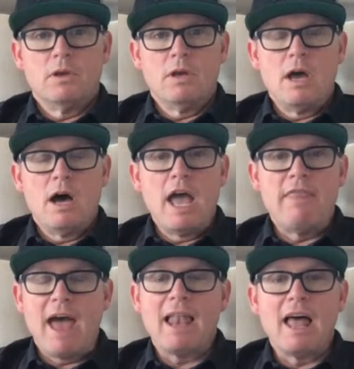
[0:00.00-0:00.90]

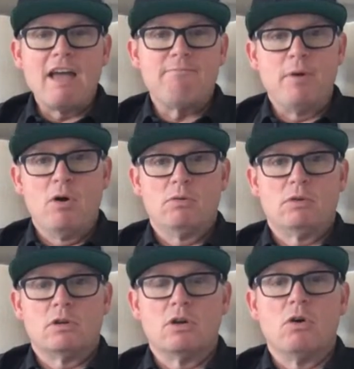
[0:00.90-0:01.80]
and that
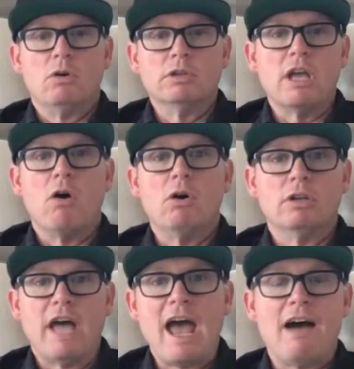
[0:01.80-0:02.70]
lifeboat can only
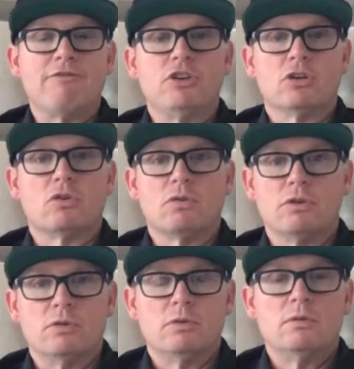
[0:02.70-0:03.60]
hold half your
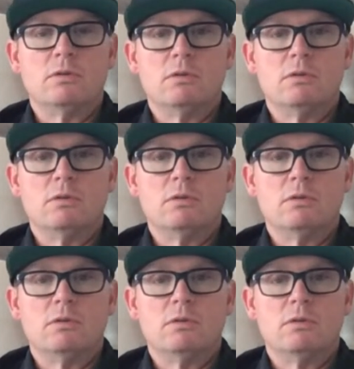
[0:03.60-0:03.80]
crew,